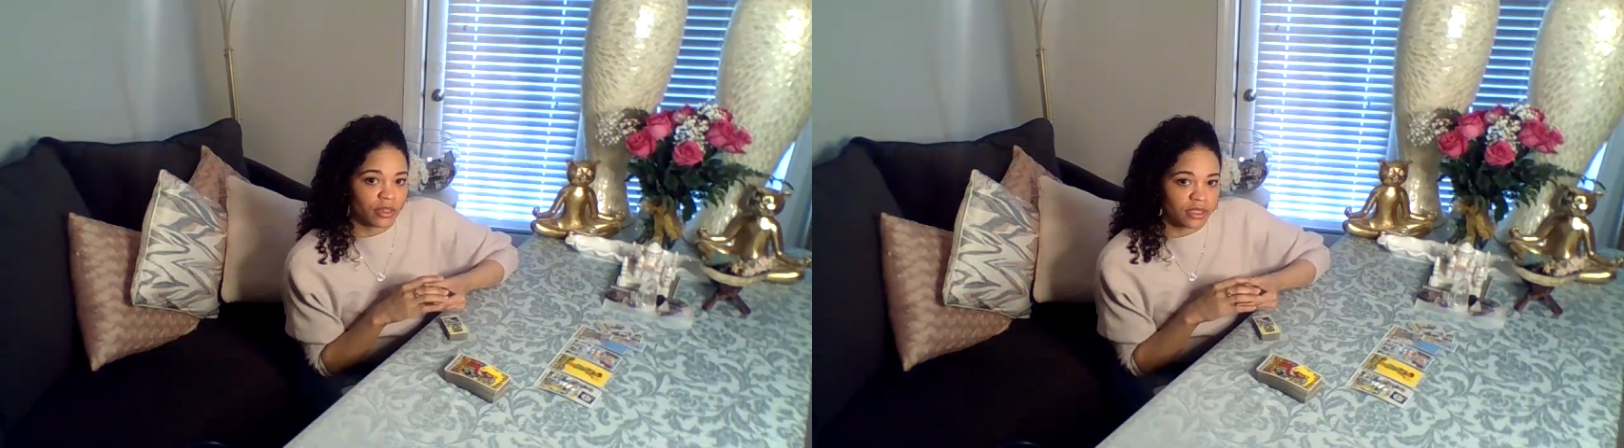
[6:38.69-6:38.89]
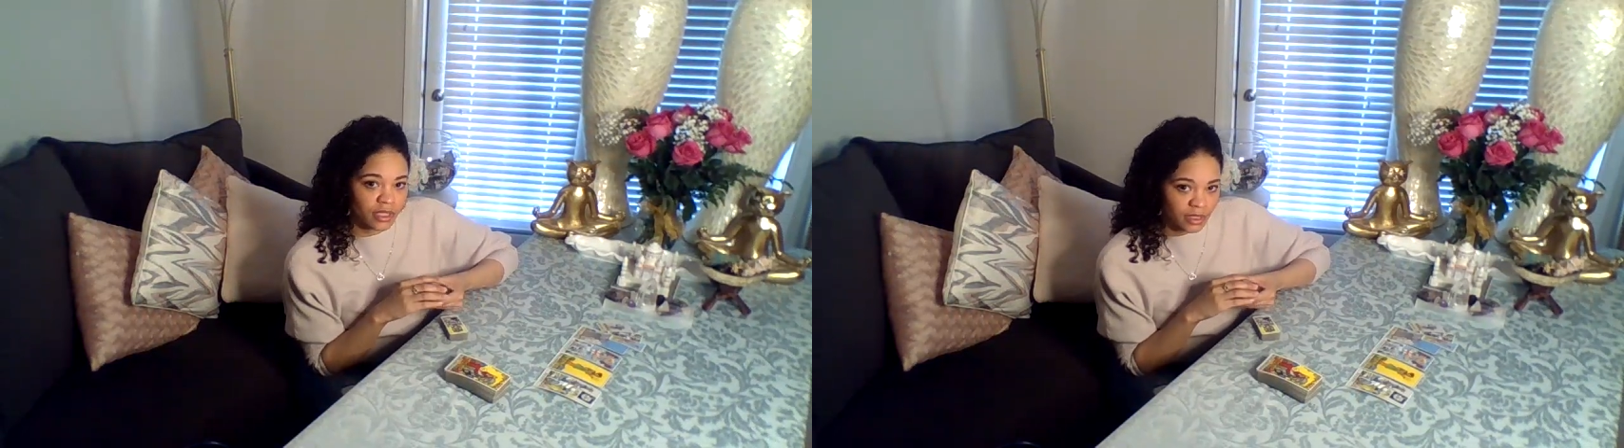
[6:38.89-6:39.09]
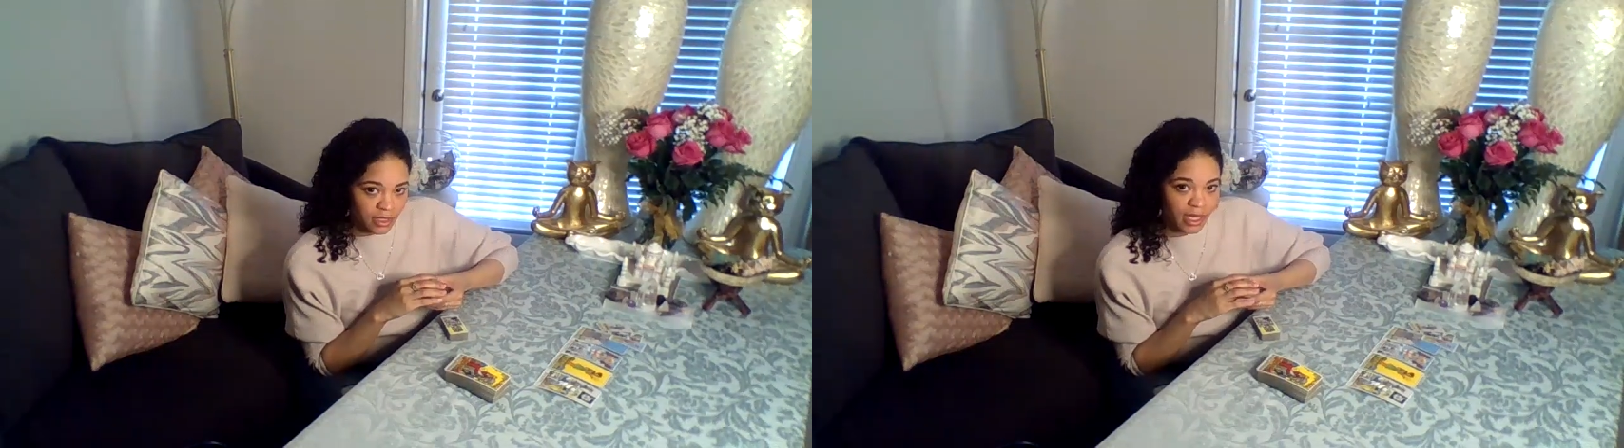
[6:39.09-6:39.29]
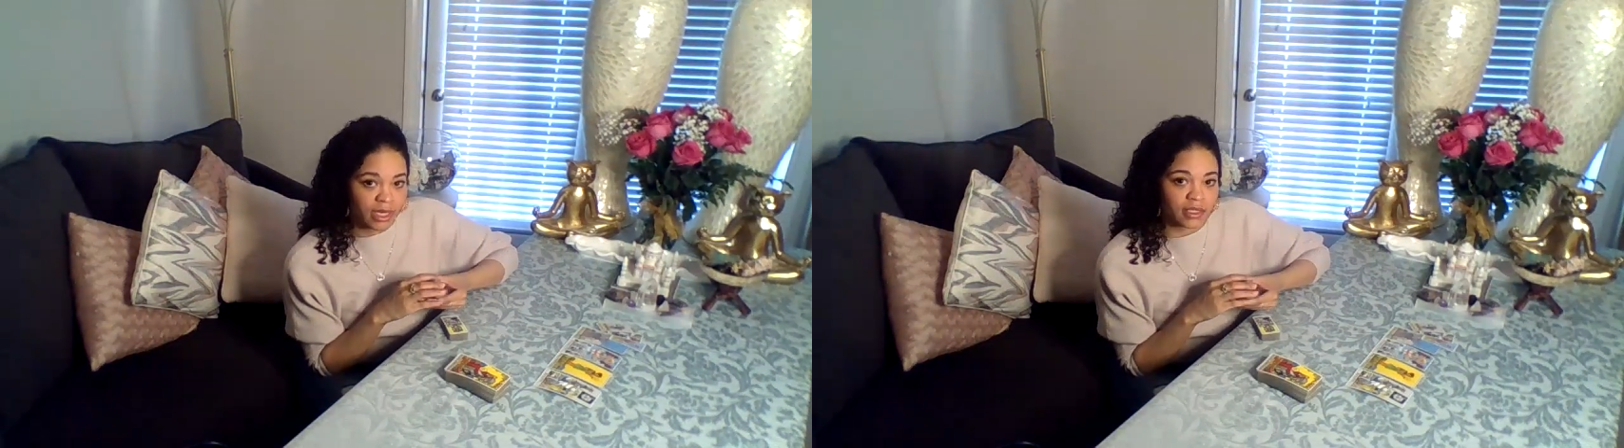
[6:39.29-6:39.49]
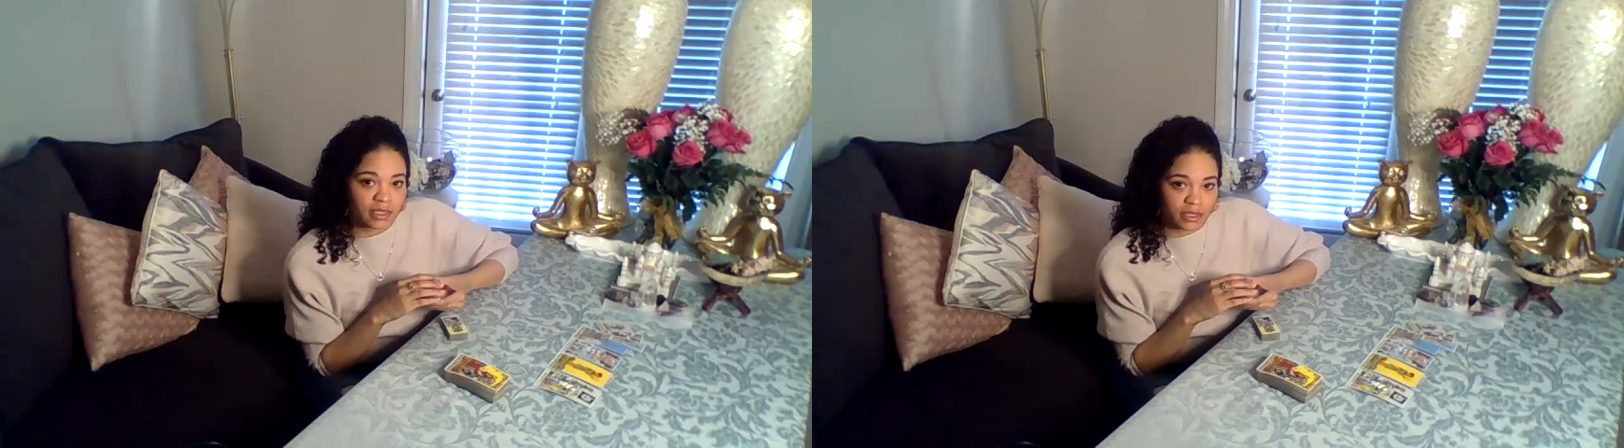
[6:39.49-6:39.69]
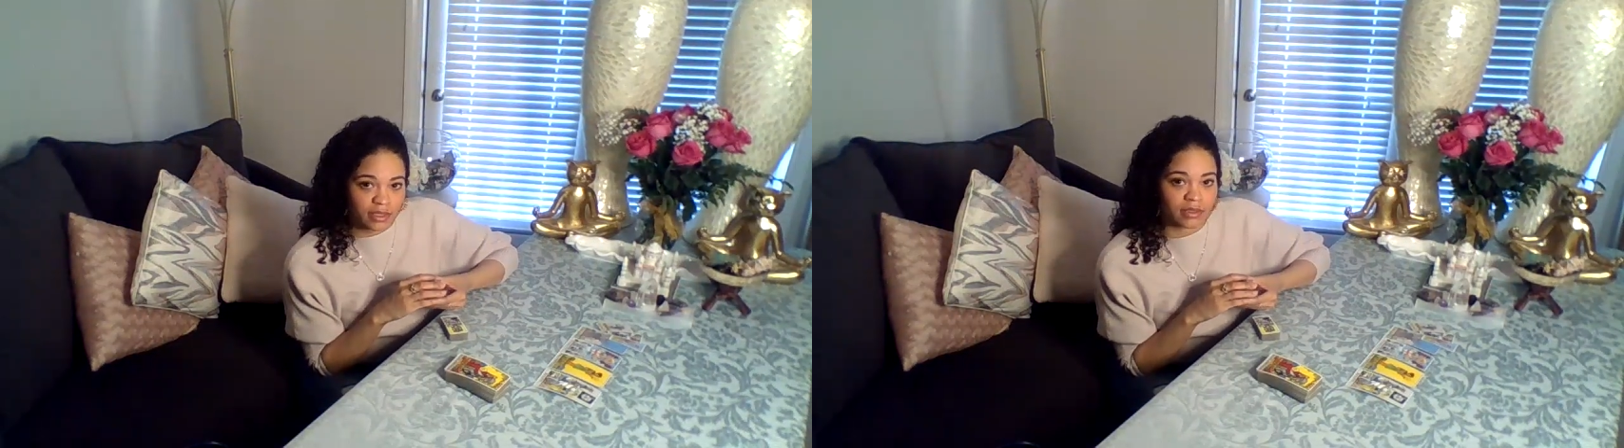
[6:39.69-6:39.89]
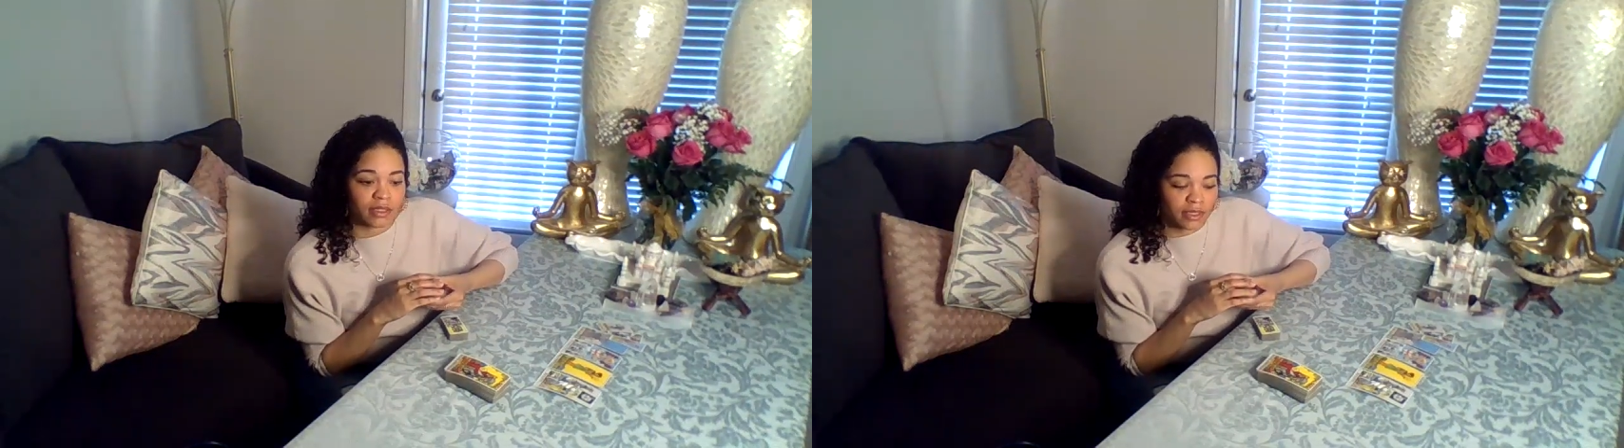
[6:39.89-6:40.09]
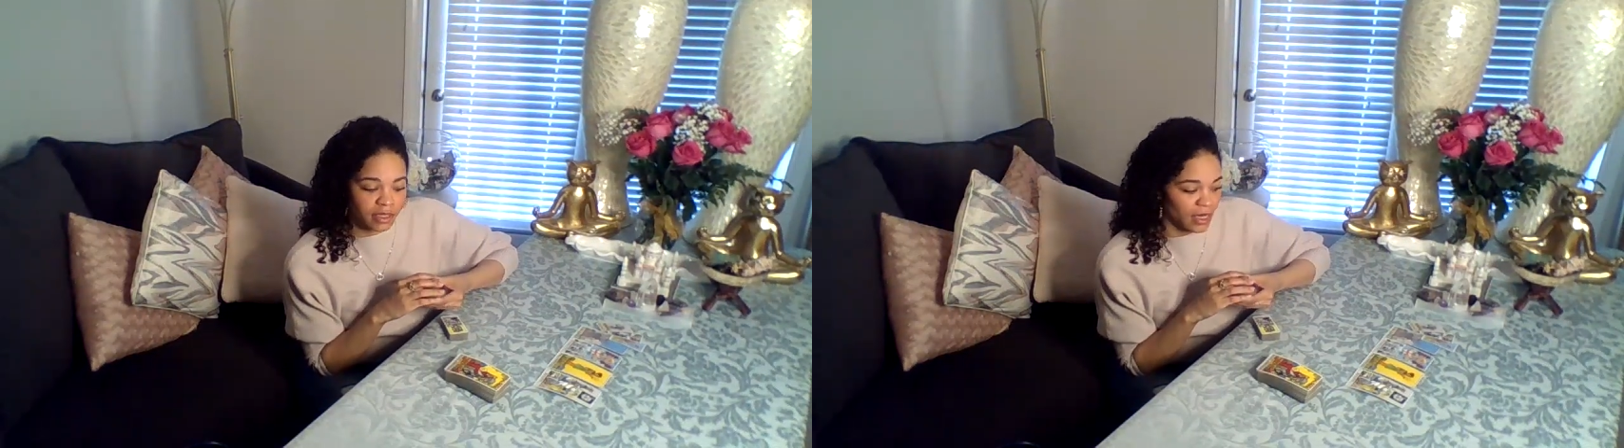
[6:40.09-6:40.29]
says yes.
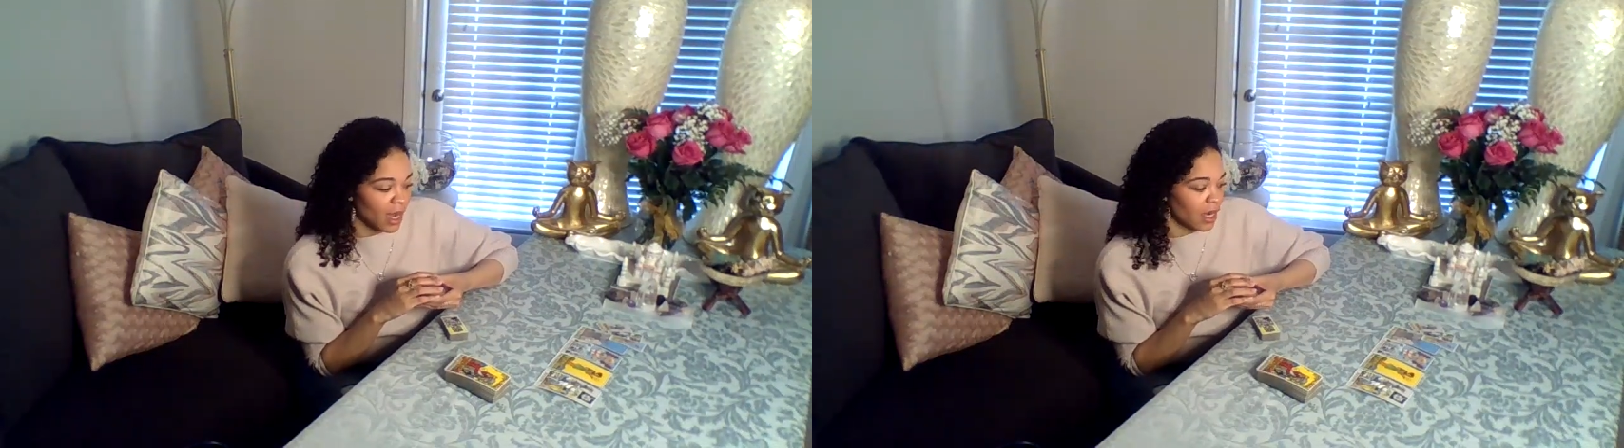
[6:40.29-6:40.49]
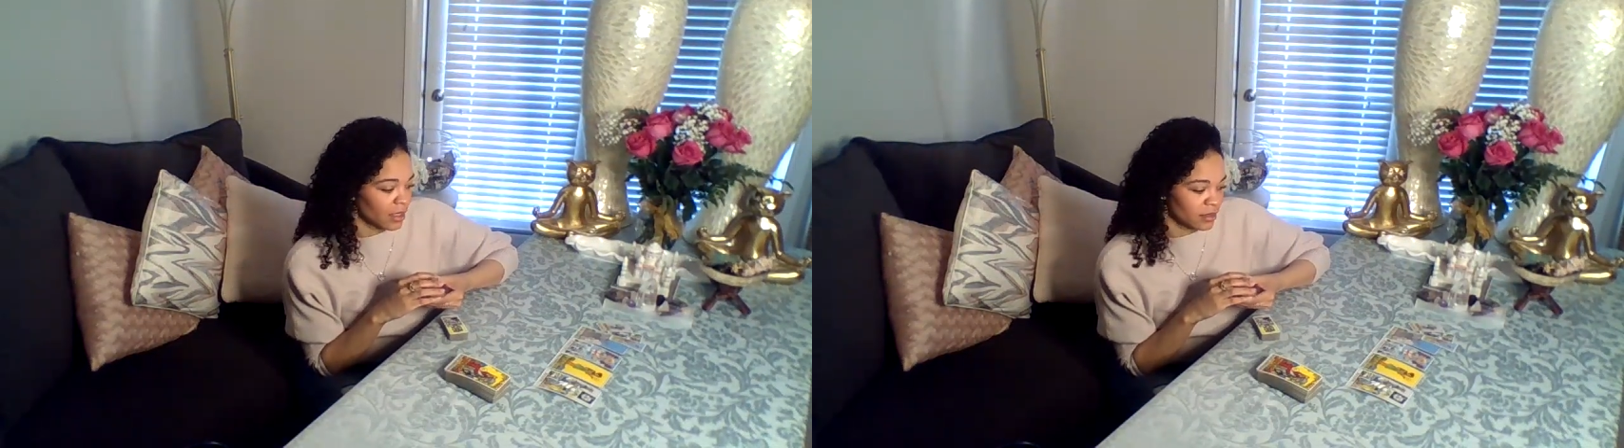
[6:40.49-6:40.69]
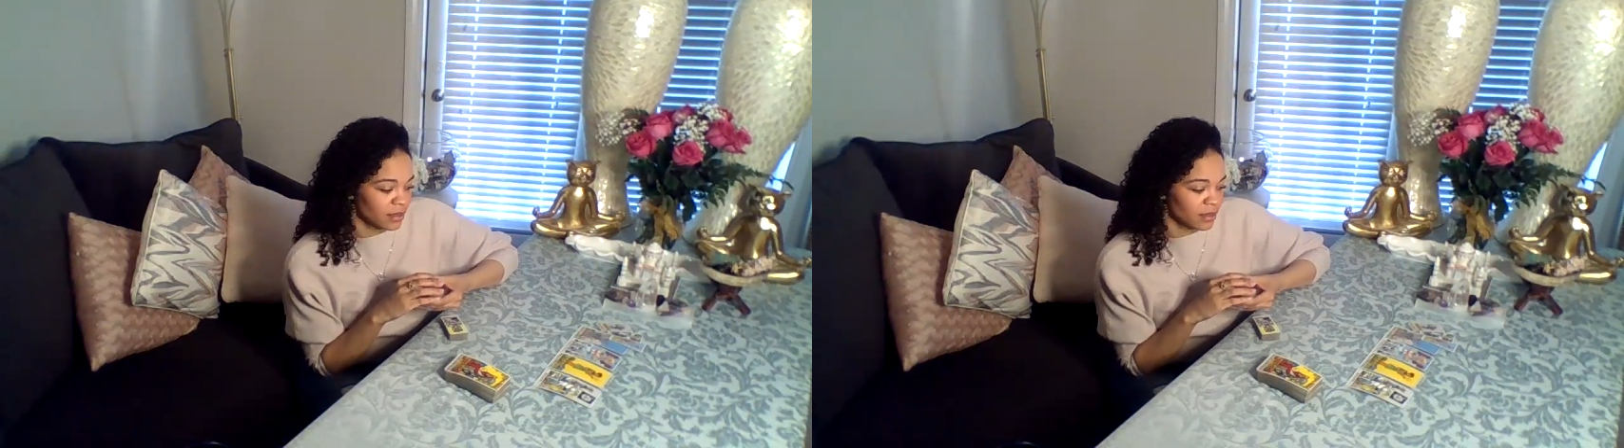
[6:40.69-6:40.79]
It's a nod.